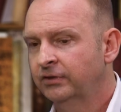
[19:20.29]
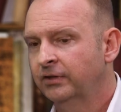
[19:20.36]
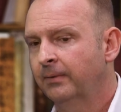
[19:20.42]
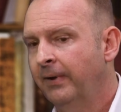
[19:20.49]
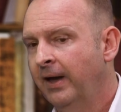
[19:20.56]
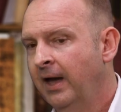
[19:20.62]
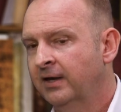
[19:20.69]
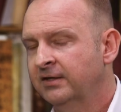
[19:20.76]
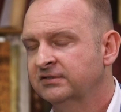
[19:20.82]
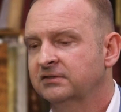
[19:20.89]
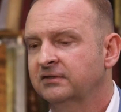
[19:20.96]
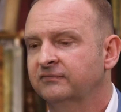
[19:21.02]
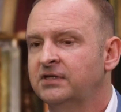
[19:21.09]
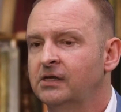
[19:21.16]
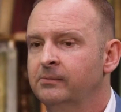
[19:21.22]
in the
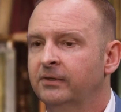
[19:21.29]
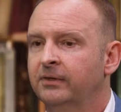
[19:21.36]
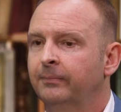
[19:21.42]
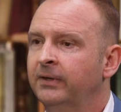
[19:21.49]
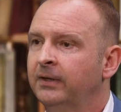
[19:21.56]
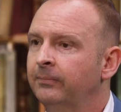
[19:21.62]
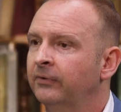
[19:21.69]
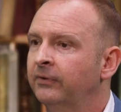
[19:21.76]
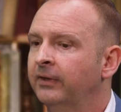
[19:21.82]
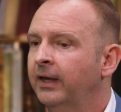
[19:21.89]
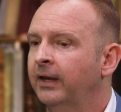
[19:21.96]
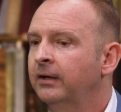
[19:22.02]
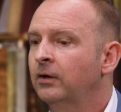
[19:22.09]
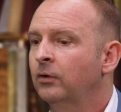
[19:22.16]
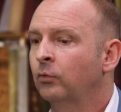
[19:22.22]
past of some of the people
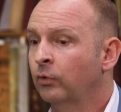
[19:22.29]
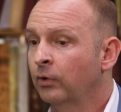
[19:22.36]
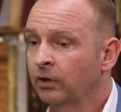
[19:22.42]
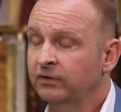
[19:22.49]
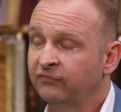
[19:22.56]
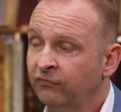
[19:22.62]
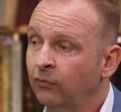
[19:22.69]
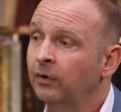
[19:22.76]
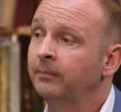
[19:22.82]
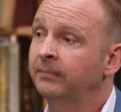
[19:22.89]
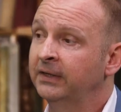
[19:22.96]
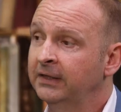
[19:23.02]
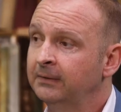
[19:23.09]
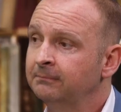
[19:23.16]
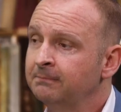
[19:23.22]
that worked for
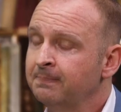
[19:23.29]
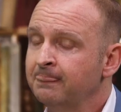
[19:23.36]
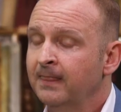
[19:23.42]
me.